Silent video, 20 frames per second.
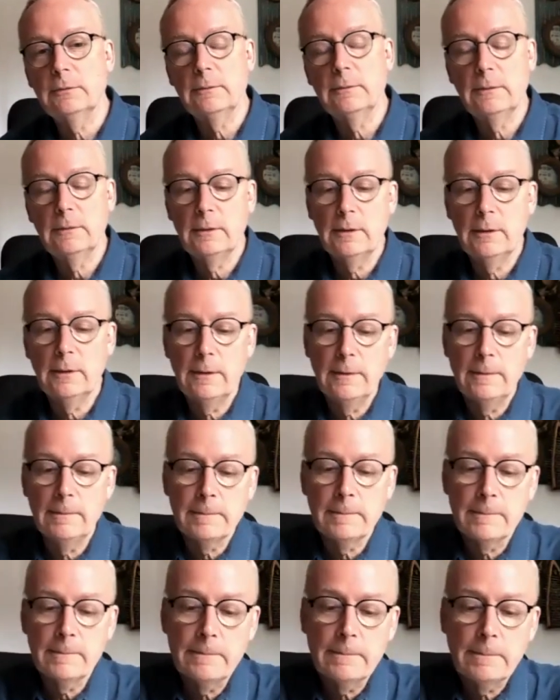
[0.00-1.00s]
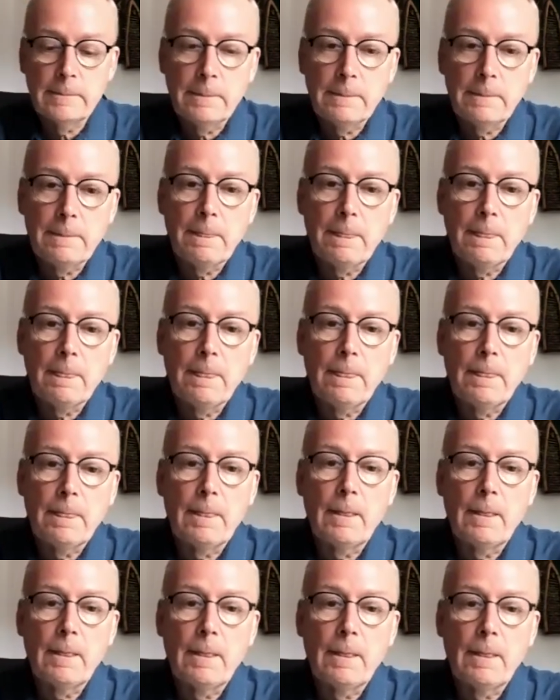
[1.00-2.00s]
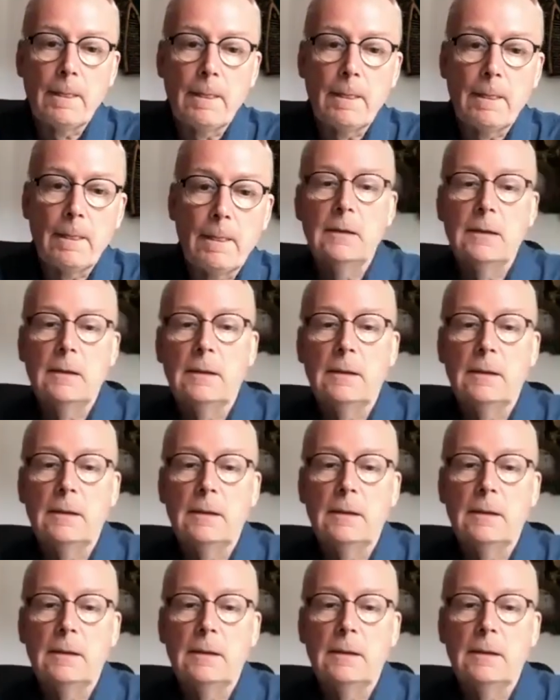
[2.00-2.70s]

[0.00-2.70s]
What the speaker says: Nobody speaks.